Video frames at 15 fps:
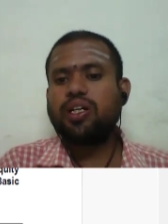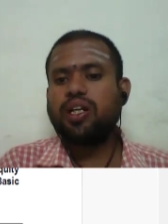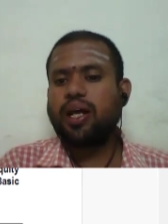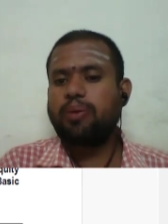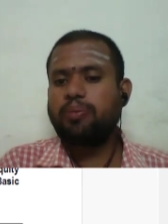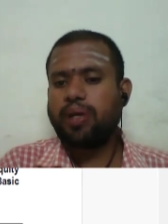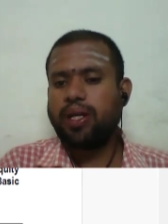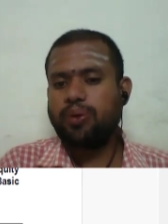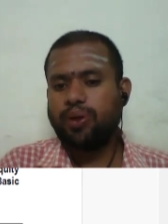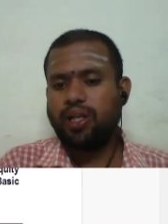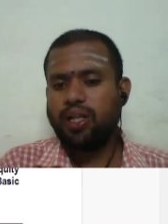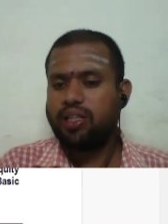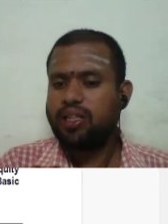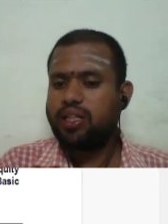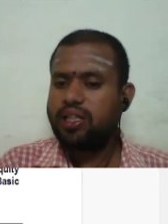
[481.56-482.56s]
9 by 12.
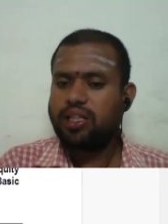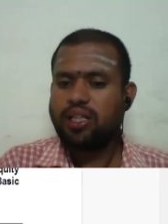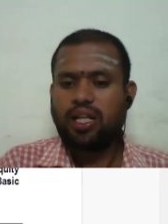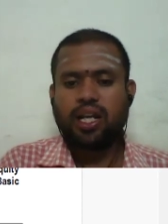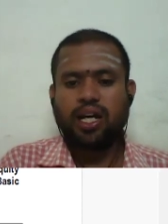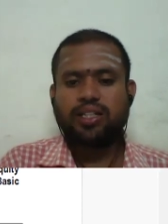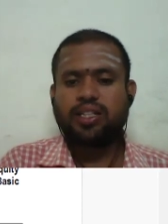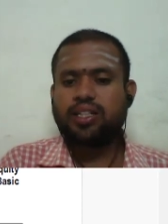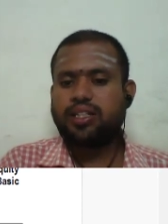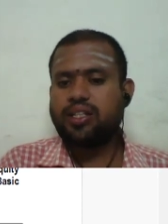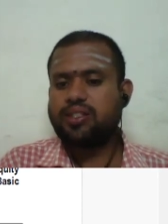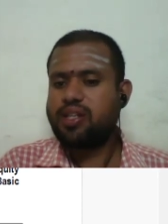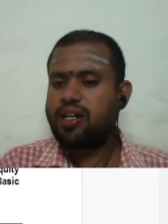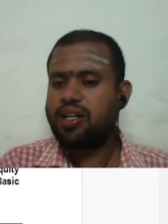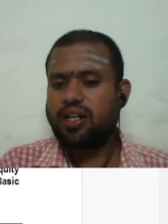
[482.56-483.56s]
Then other
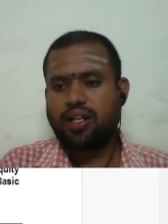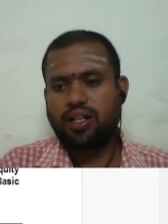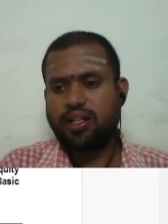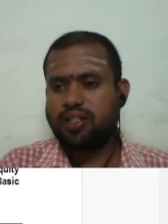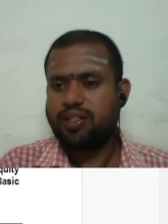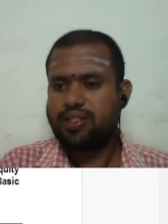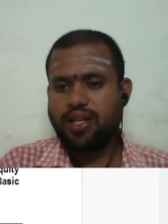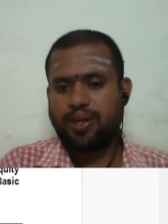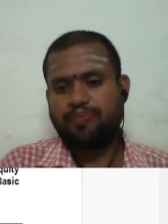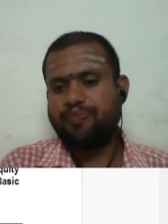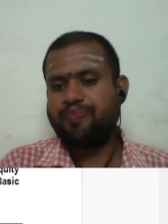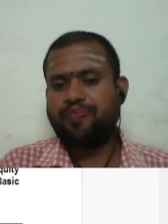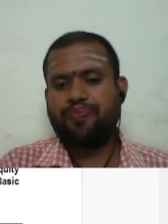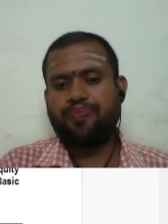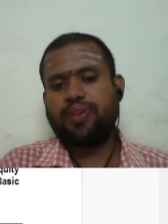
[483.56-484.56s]
things are same.
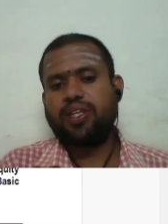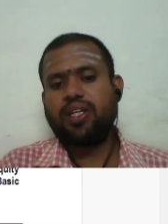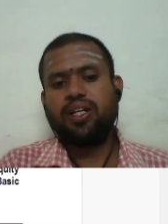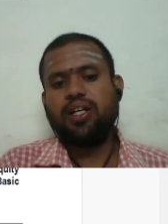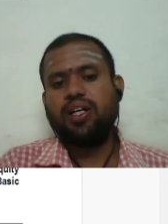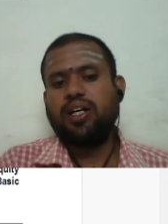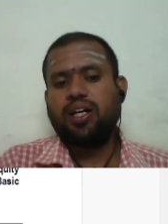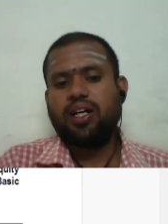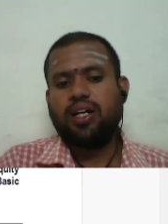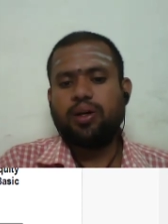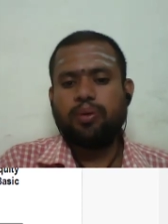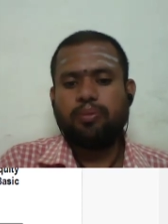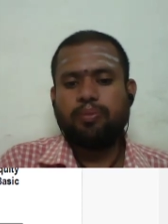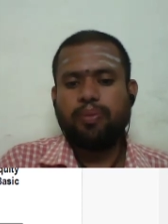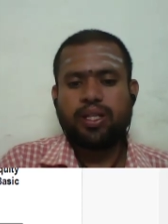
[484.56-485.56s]

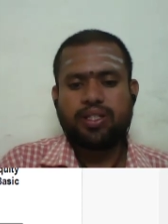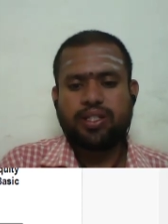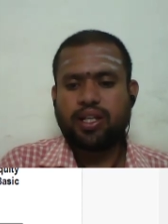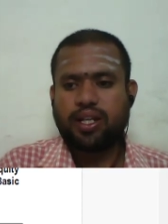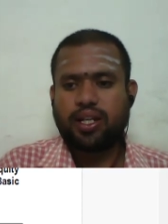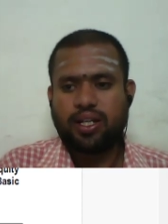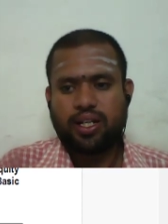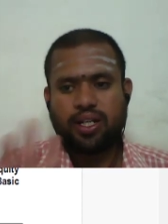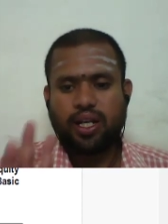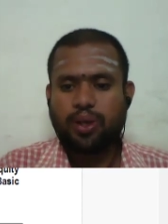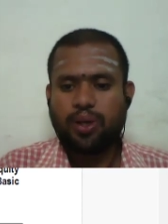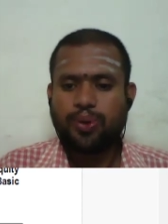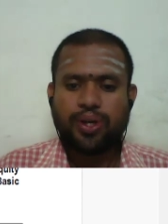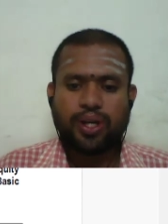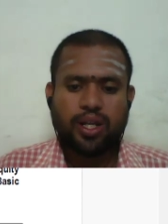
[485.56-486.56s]
Basic and
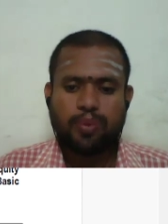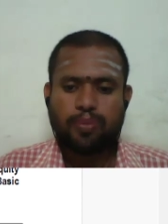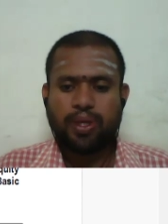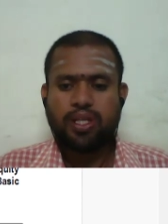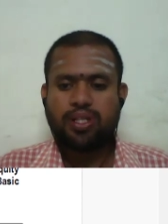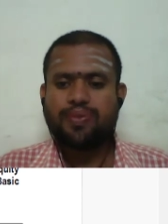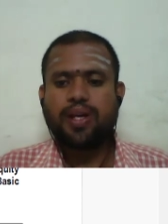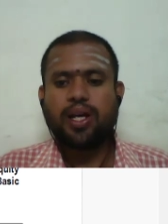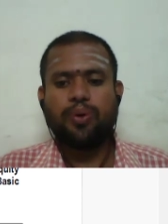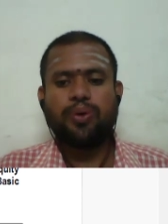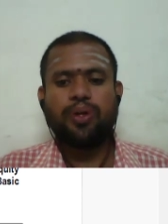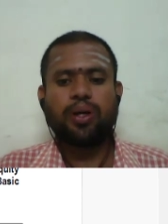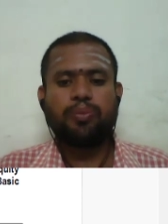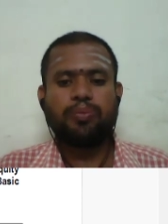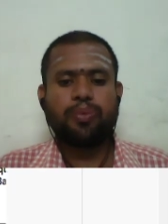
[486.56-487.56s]
diluted EPS we have
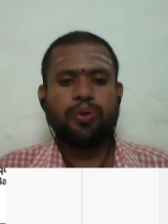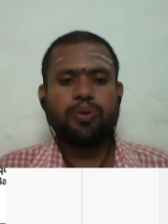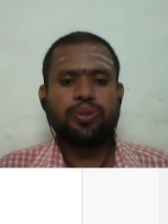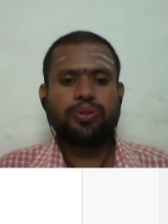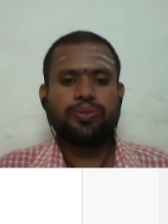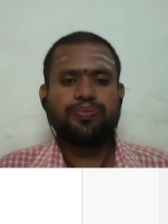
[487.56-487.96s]
to compute.